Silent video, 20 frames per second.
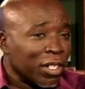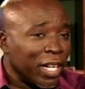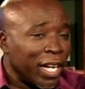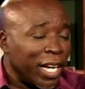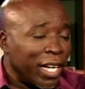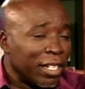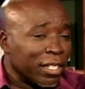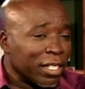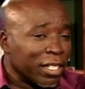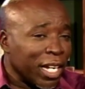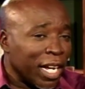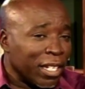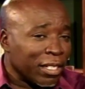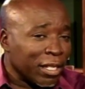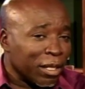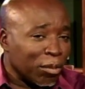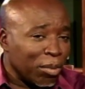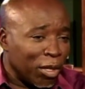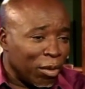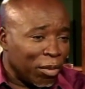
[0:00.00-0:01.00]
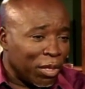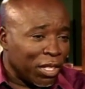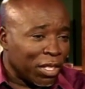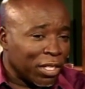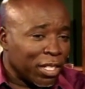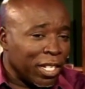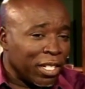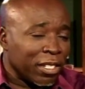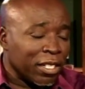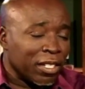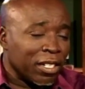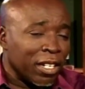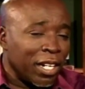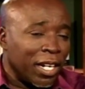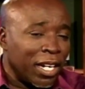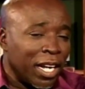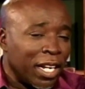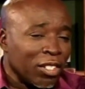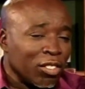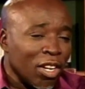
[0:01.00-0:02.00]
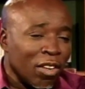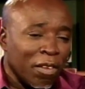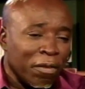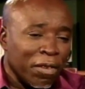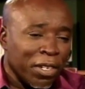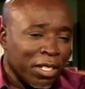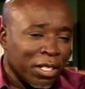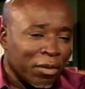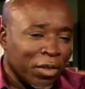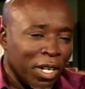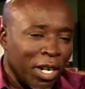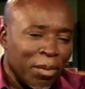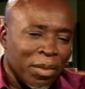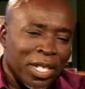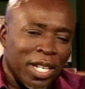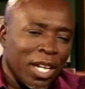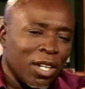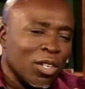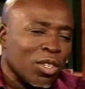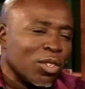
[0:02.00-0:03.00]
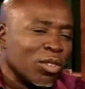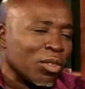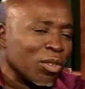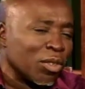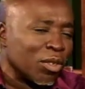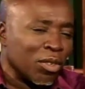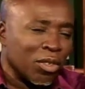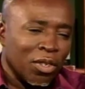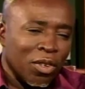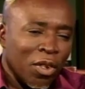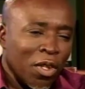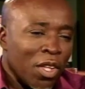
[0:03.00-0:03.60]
and has it published, then and you have a festival. I mean, I don't know.